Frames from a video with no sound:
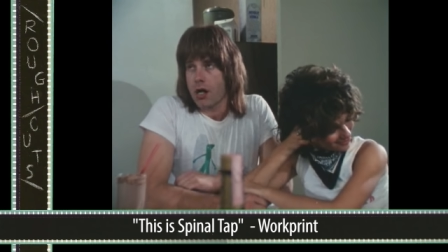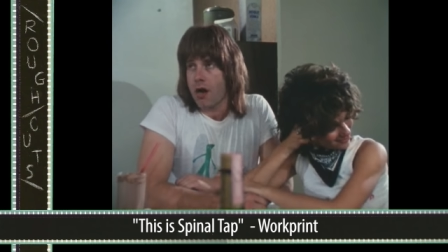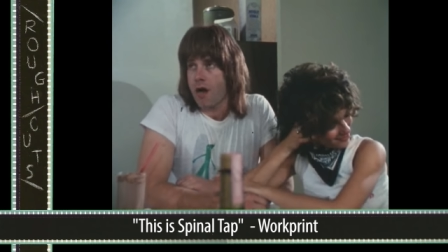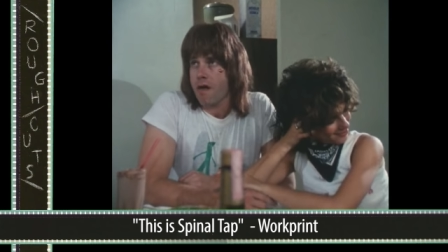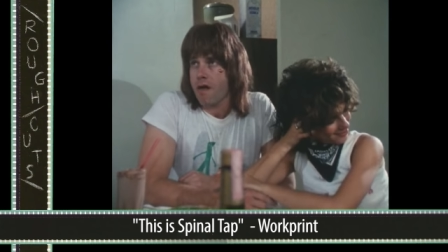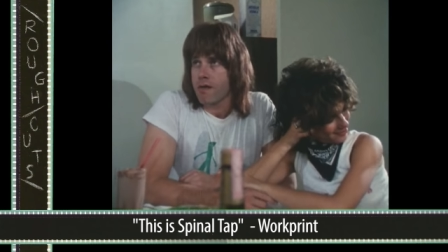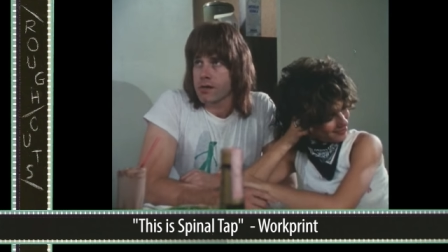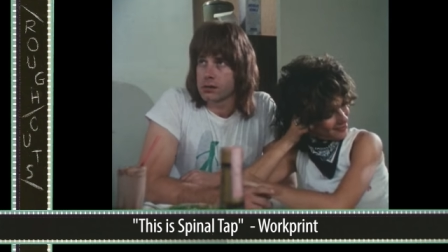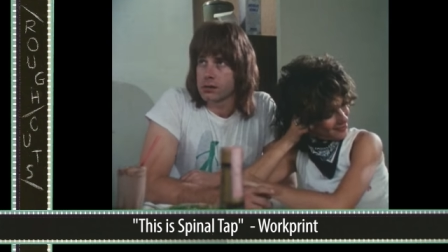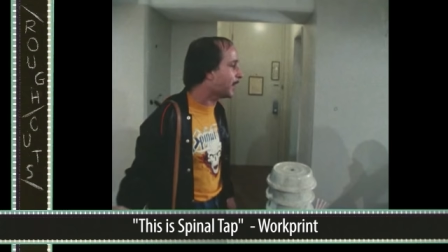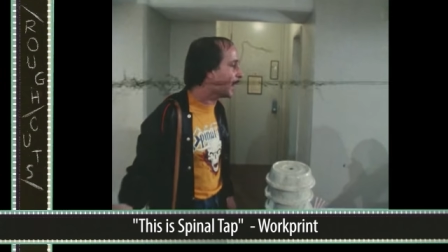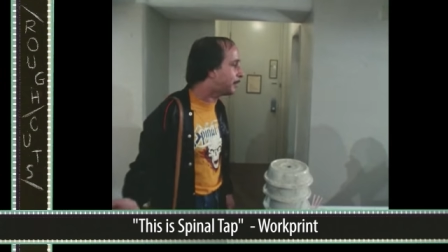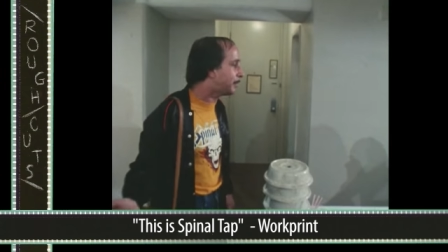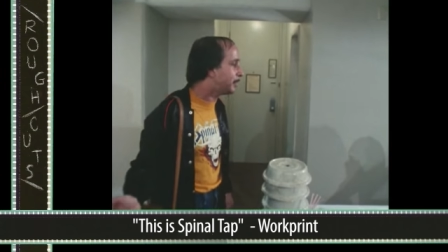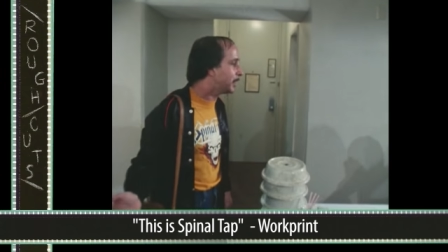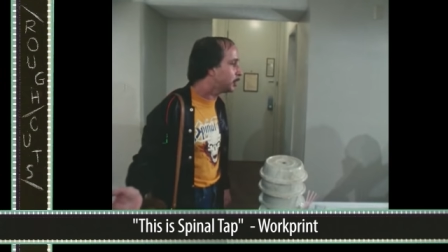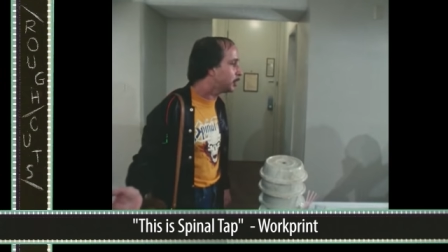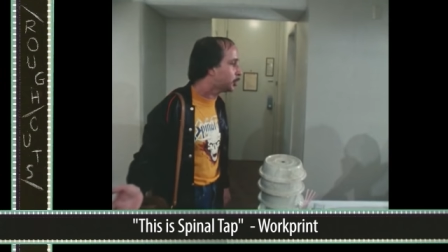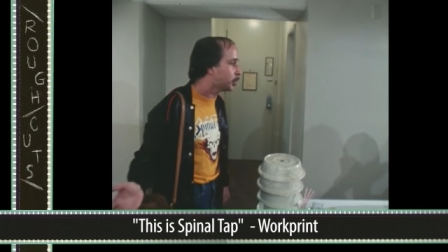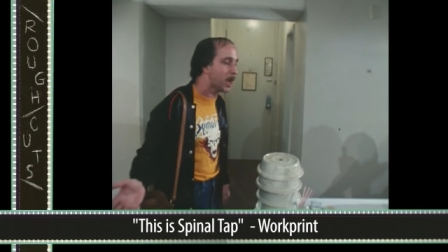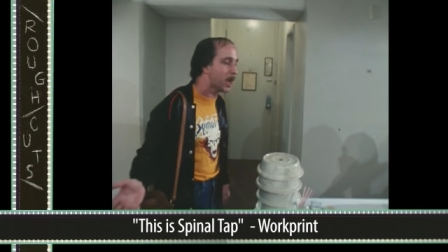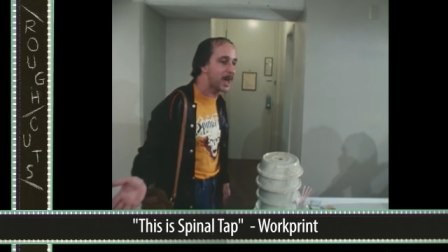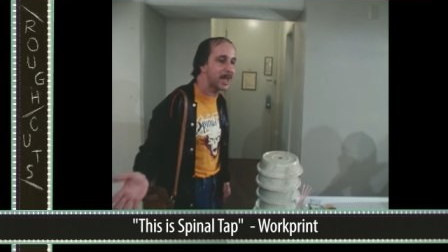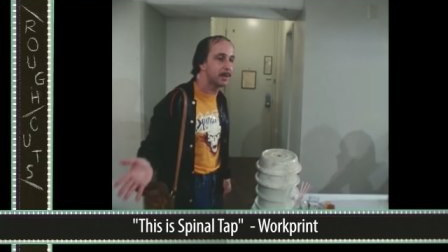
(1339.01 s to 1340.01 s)
to take my whole
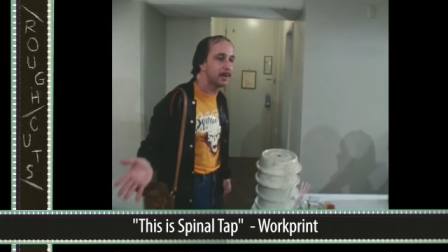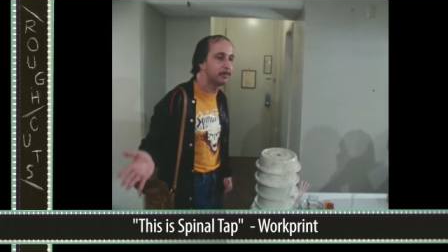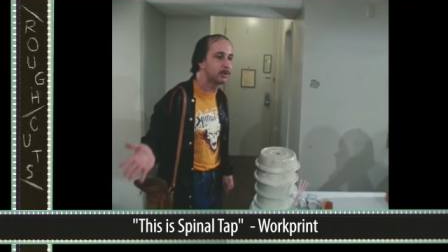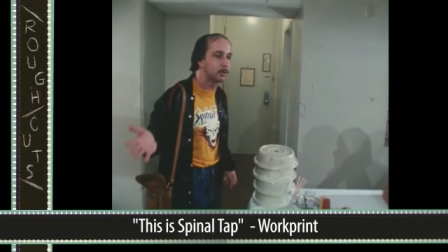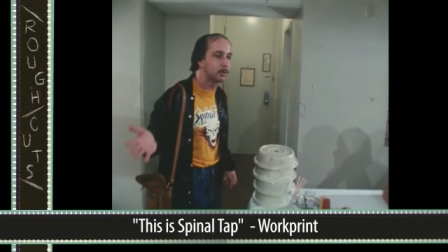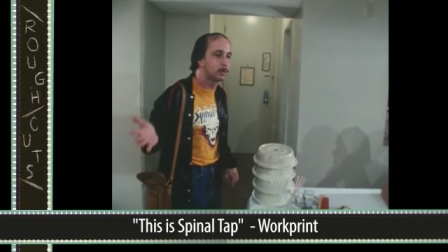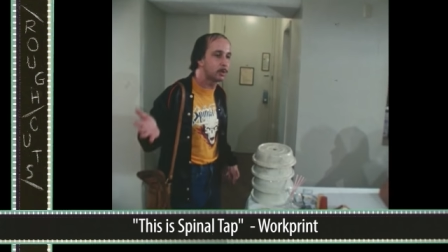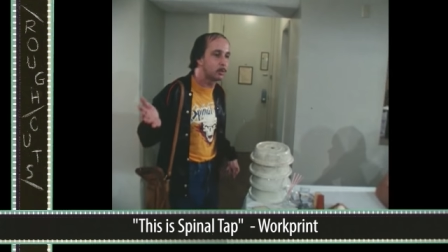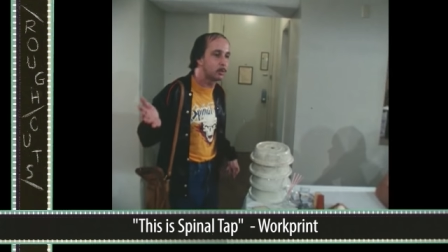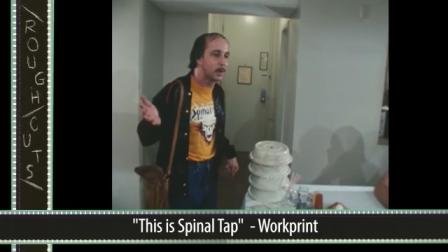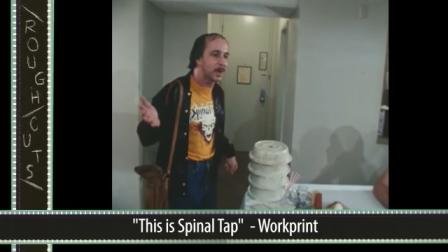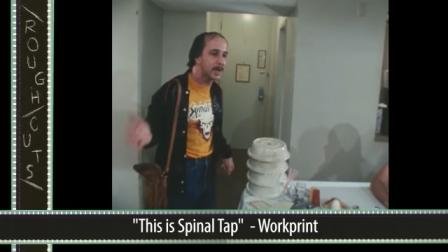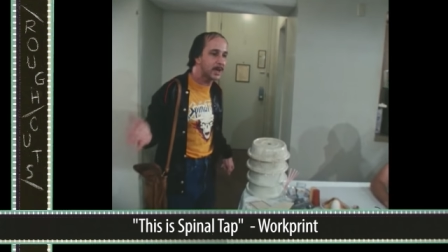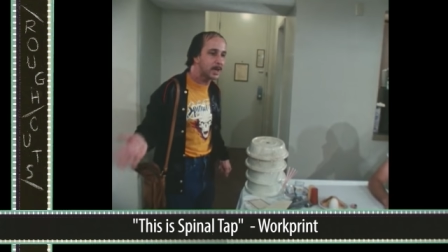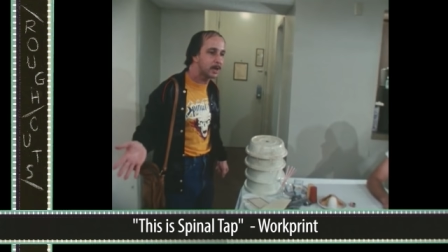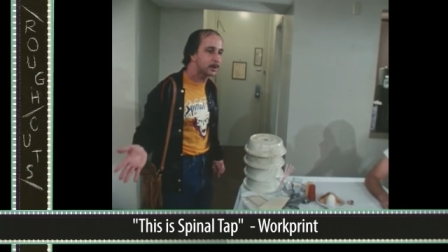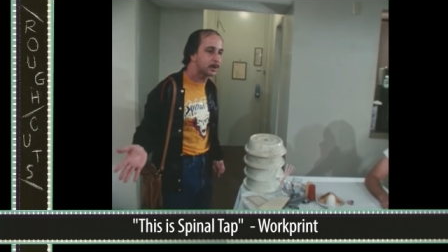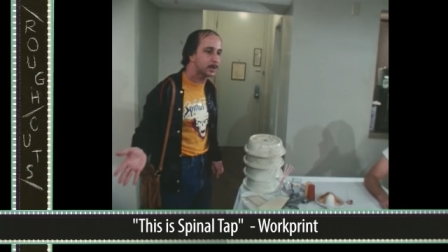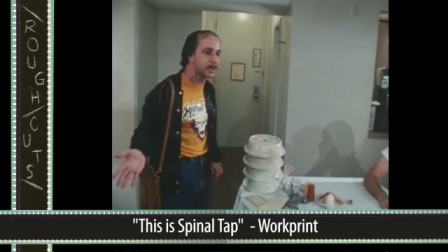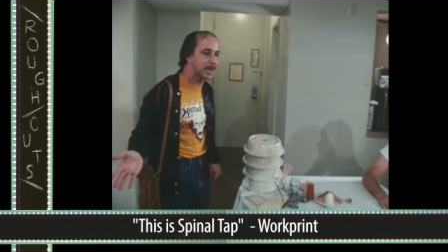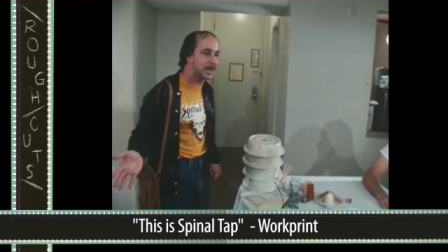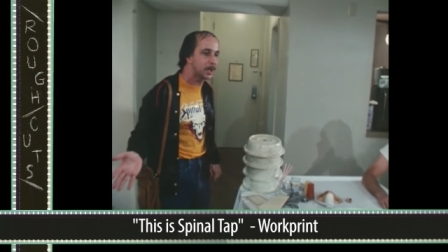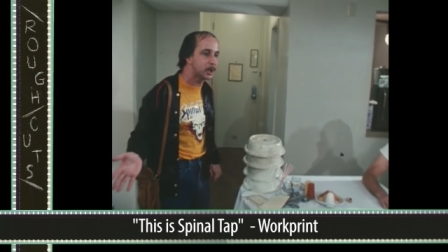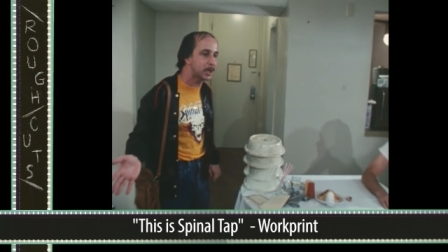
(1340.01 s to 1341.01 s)
family and chain them to a
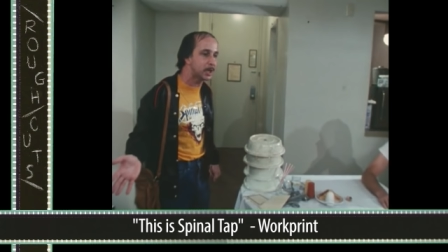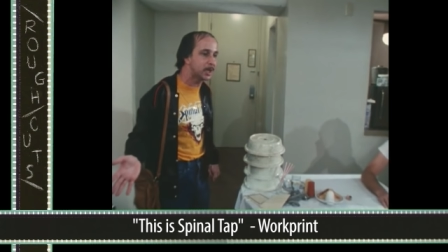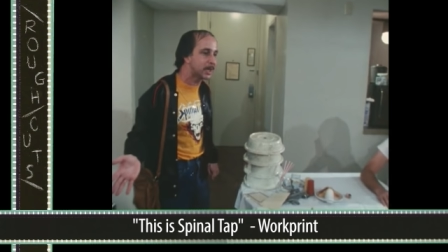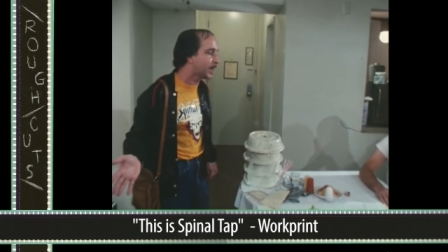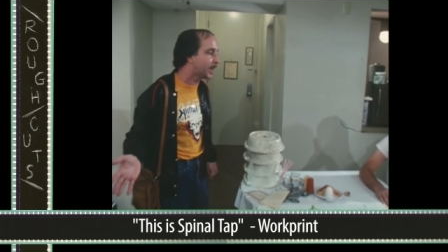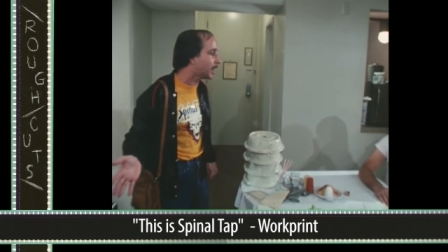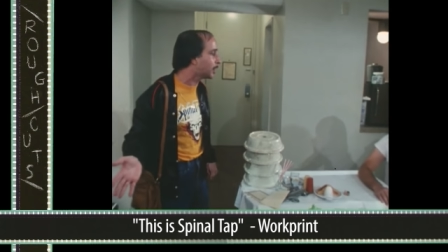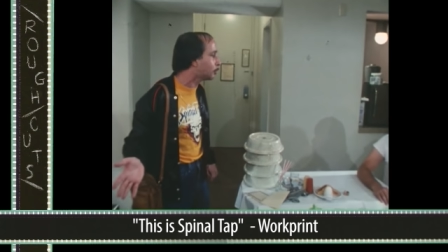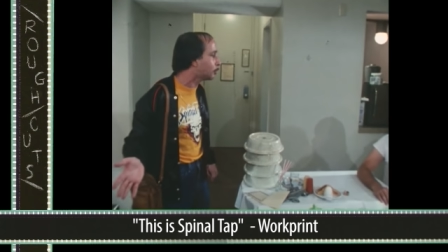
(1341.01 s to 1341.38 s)
radio station to